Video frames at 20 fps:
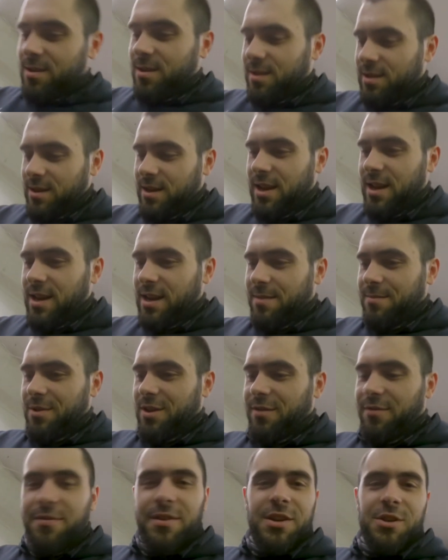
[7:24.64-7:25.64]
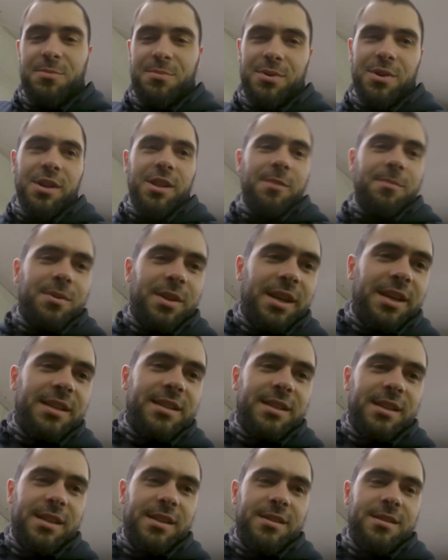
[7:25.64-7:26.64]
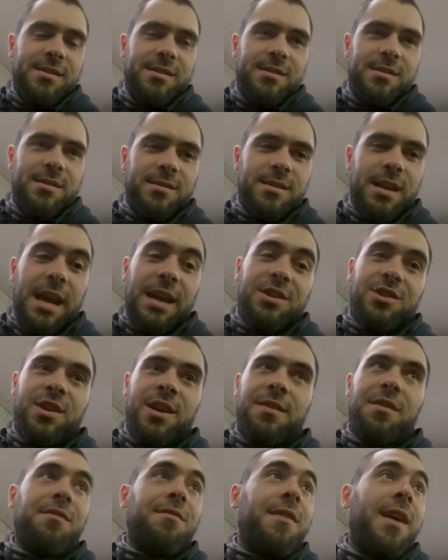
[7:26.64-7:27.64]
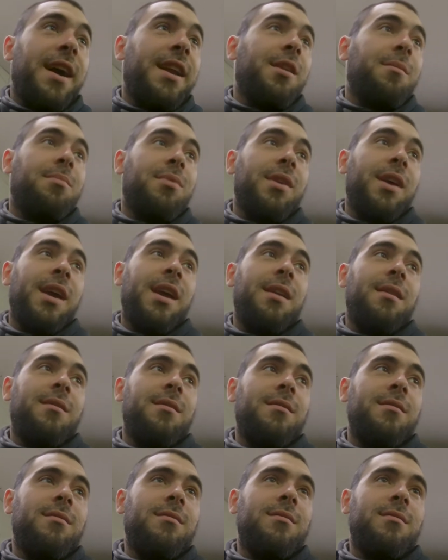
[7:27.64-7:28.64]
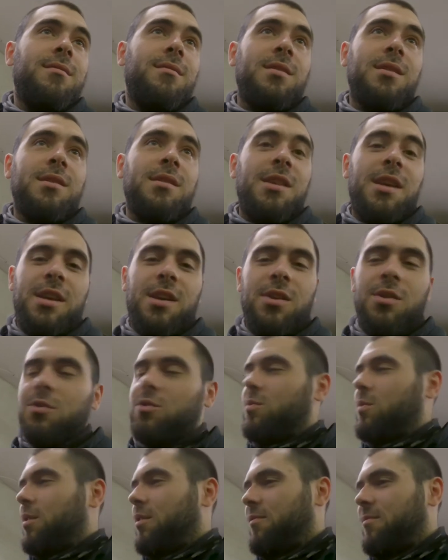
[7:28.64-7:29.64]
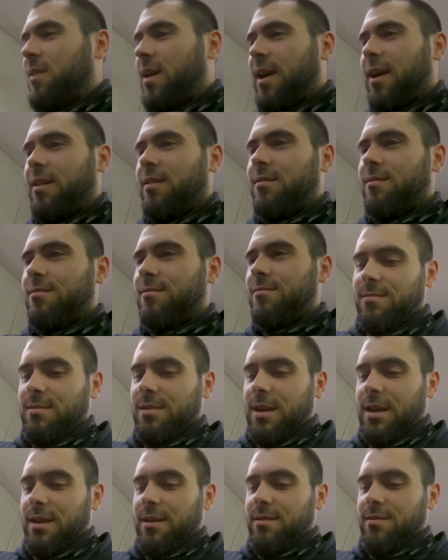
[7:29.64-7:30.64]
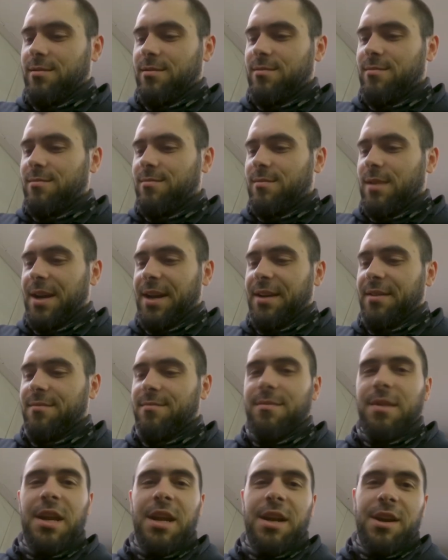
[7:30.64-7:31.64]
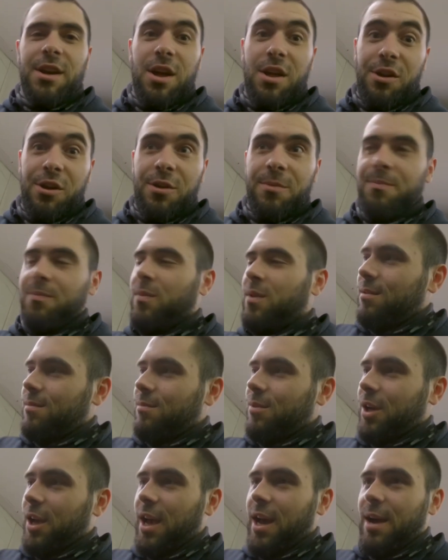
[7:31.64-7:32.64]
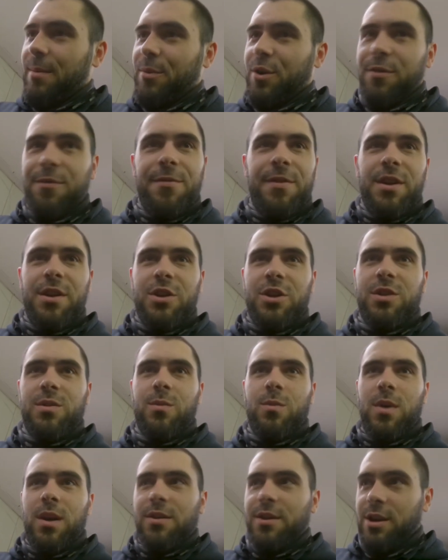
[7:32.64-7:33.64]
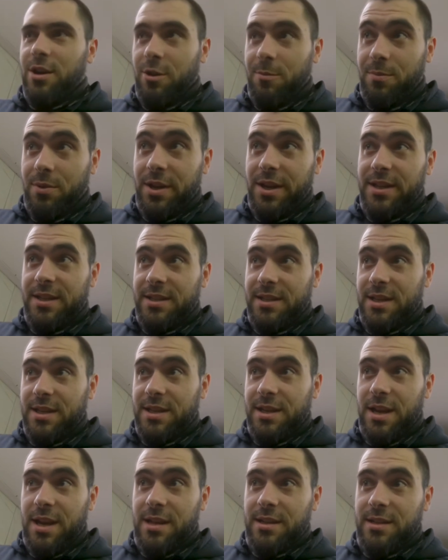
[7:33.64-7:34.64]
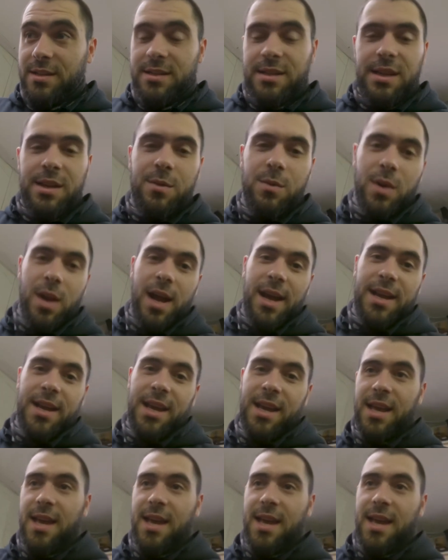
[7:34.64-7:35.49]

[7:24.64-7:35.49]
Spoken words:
today I'm gonna finish putting the plates in. I actually had to find a plate because Nick used one of mine and I need another. But yeah, I'm gonna finish welding all the plates in and see what I can